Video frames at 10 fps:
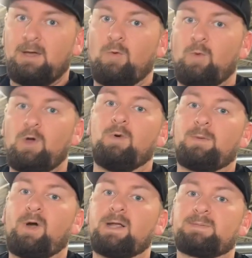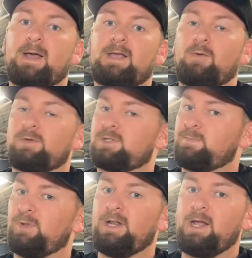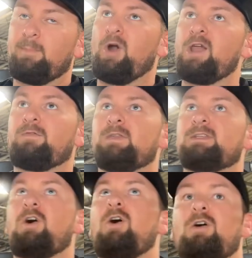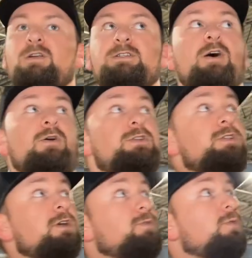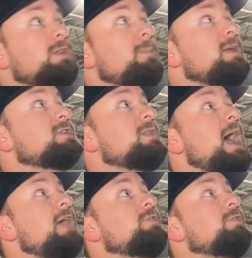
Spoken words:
Willwood brakes back here, which is plenty of brake for this car. So I just also wanted to mention that.